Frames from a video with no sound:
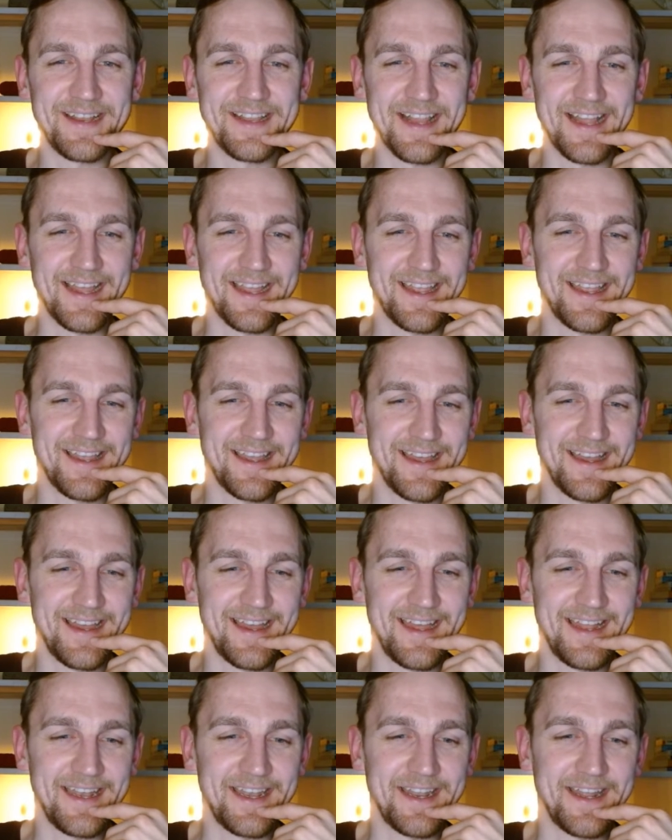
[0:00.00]
It's like,
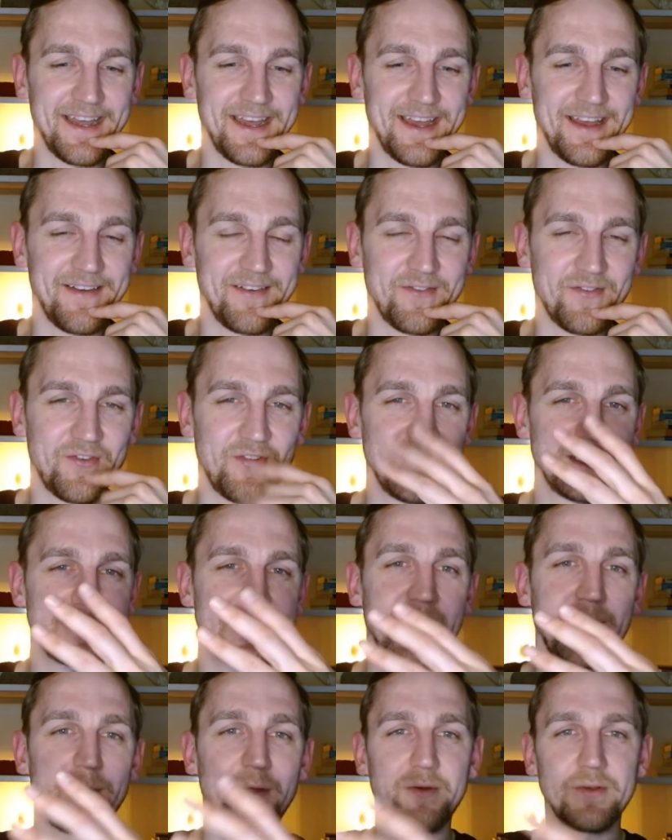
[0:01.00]
and the first
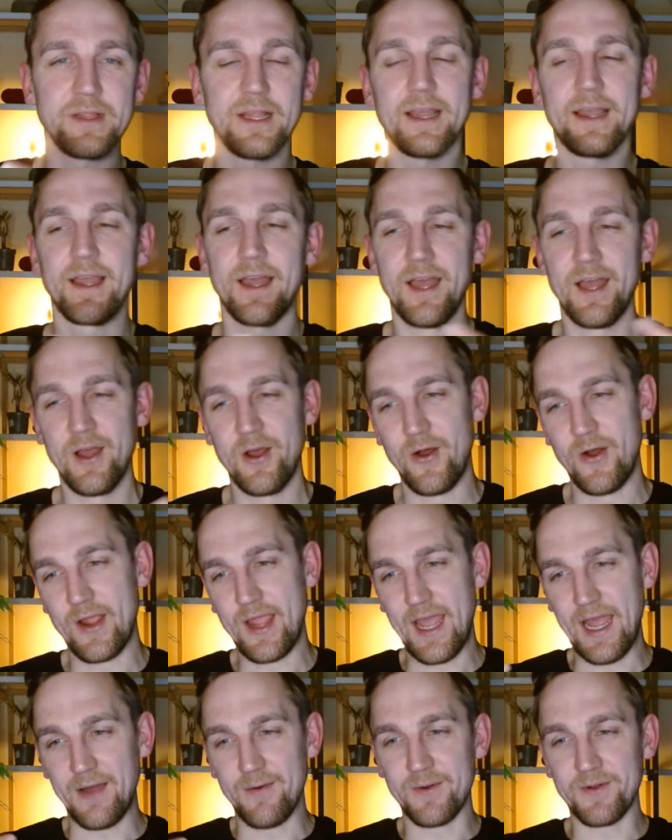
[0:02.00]
time I was like,
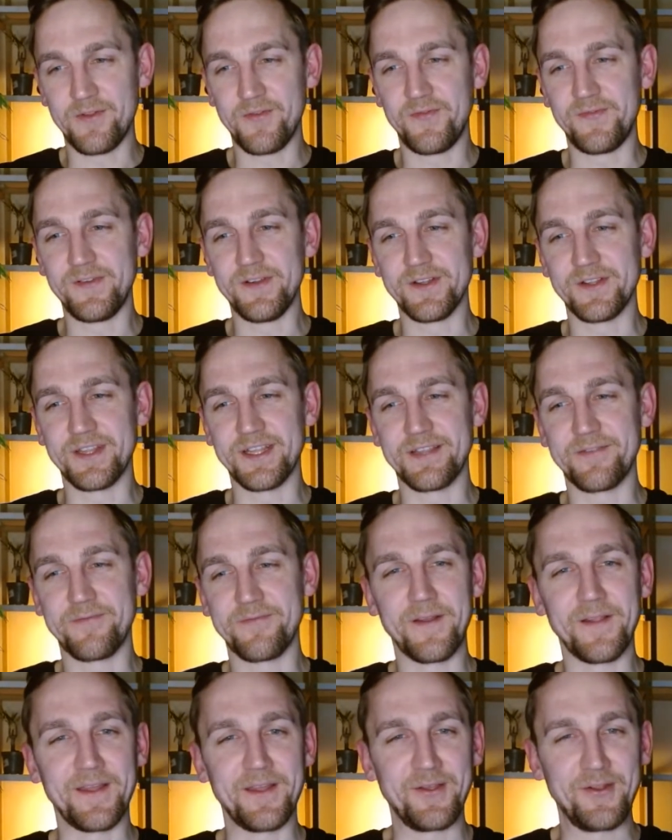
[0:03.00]
okay, I want to feel this
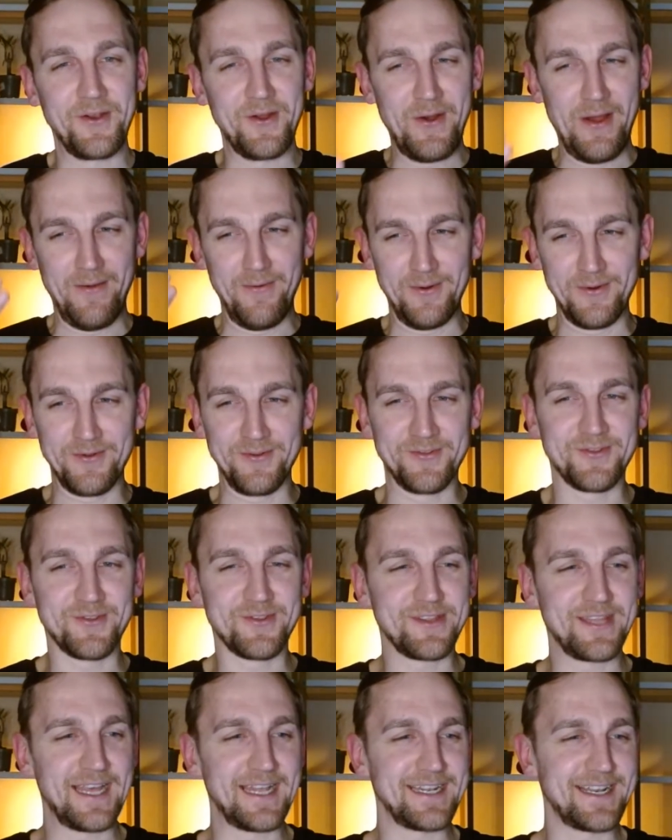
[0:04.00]
feeling, I want to
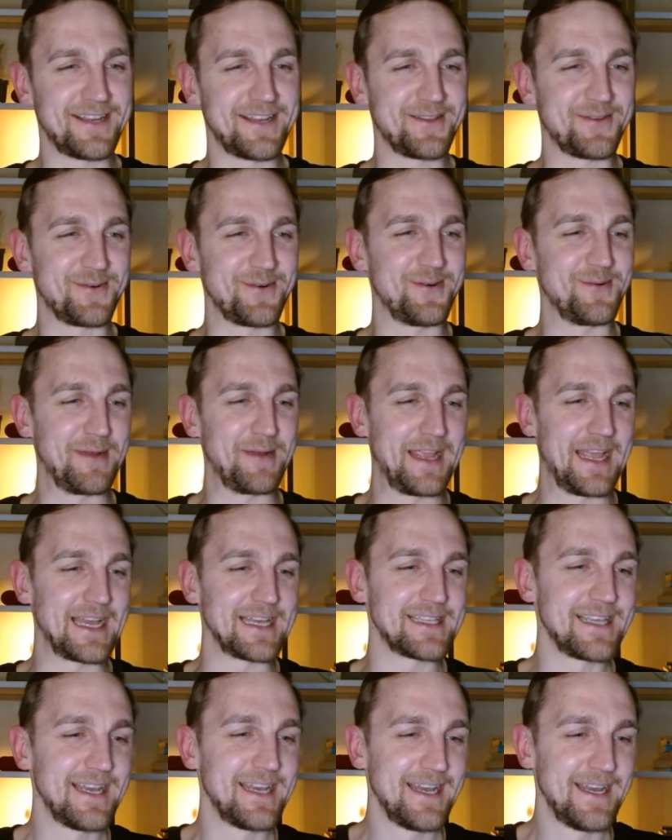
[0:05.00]
send it through
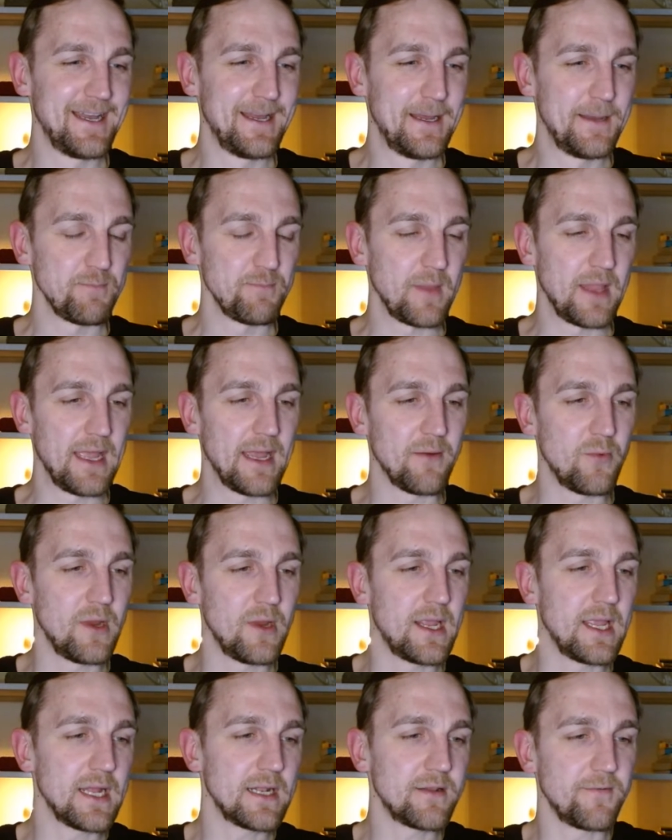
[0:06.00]
because
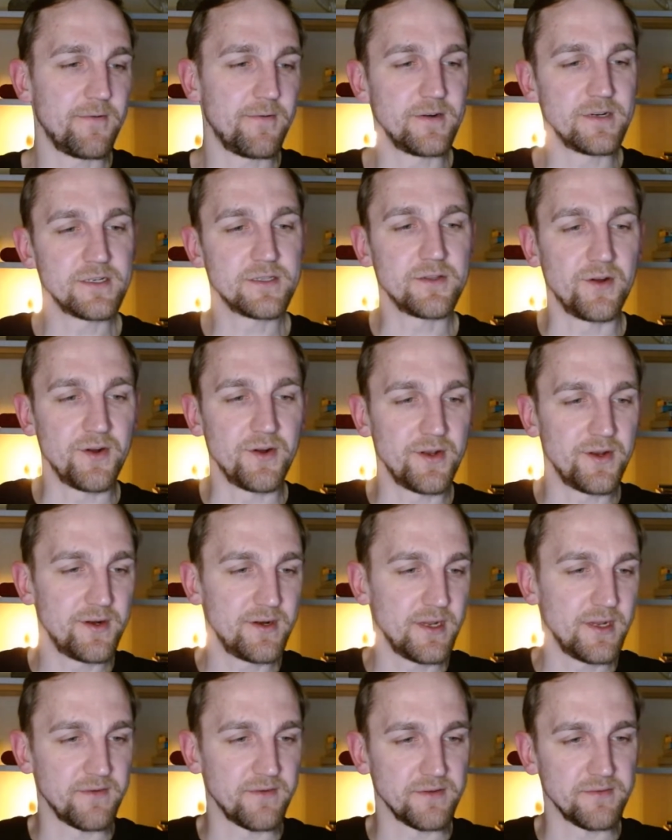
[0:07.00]
we got the first order.
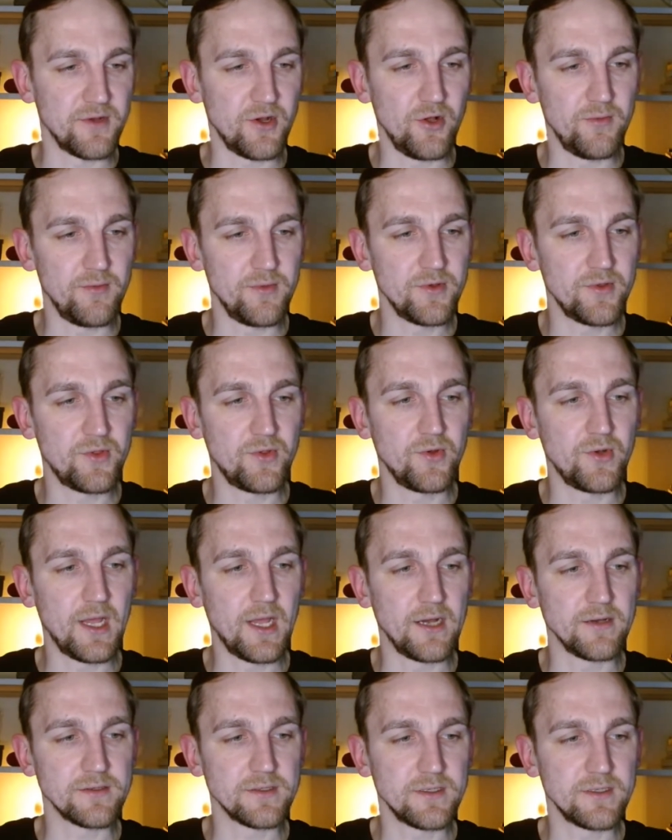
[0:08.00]
It was almost
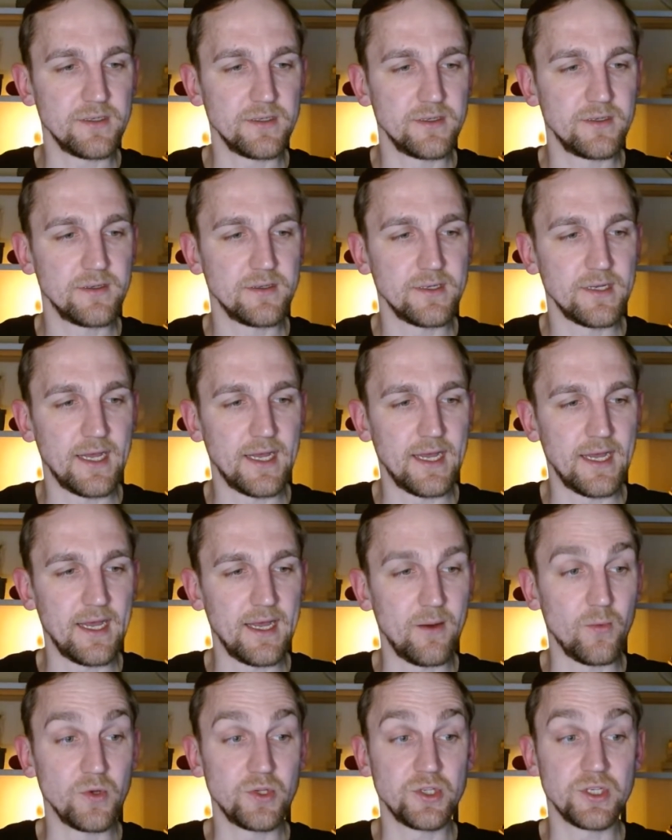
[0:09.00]
2,000,
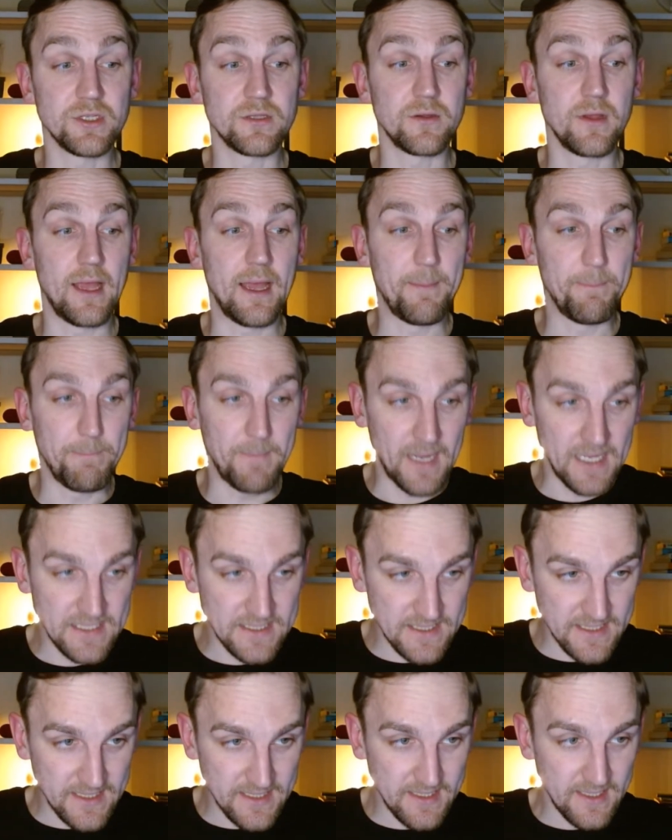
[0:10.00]
which is
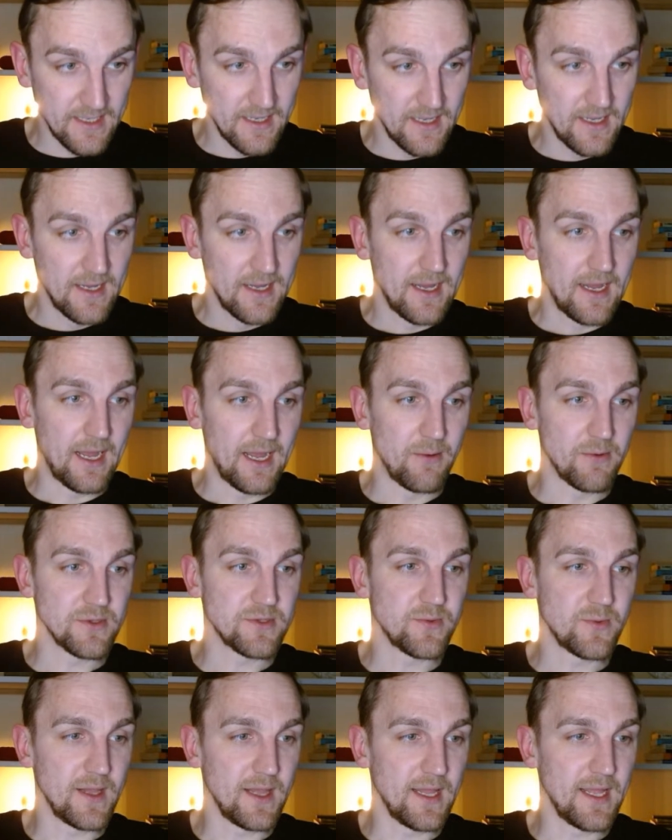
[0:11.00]
amazing. I
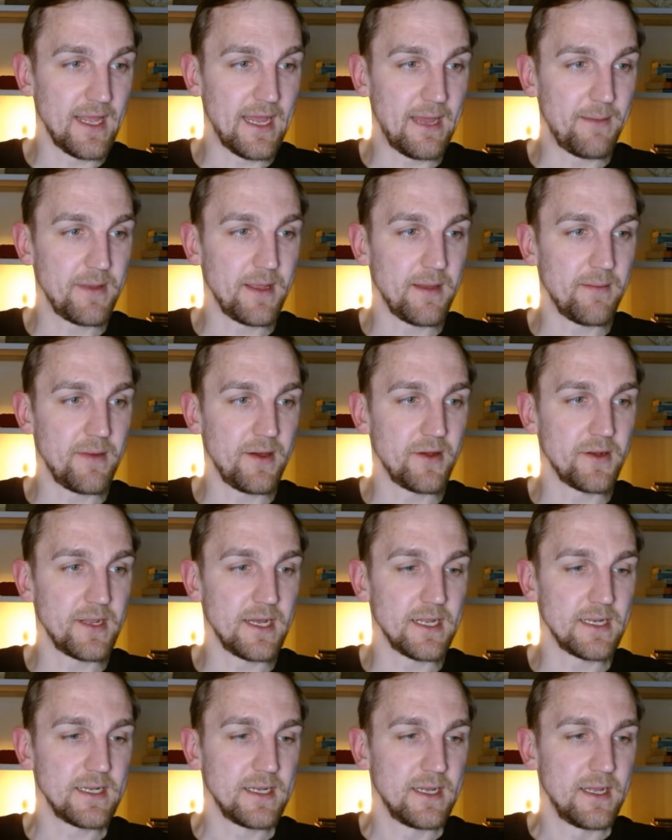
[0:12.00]
was really happy about
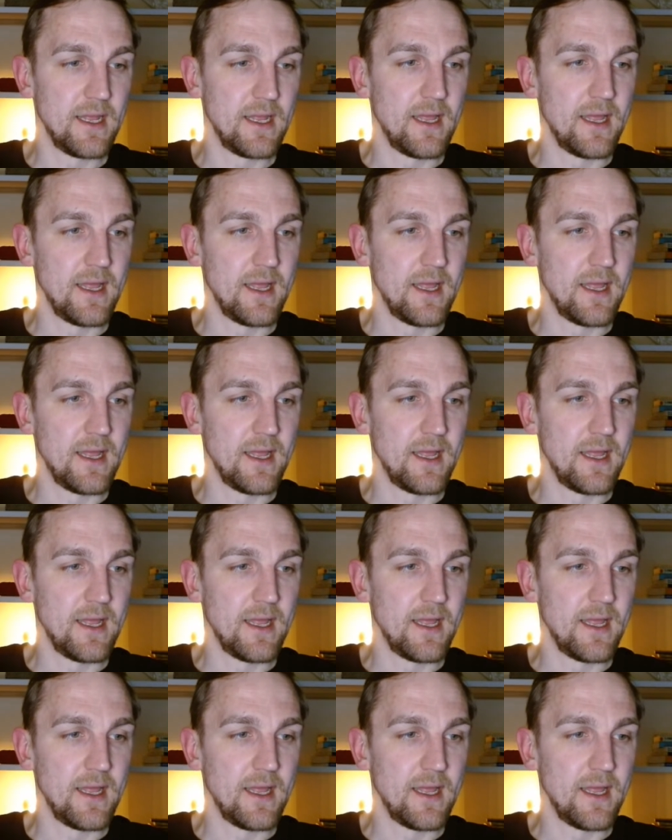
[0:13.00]
that.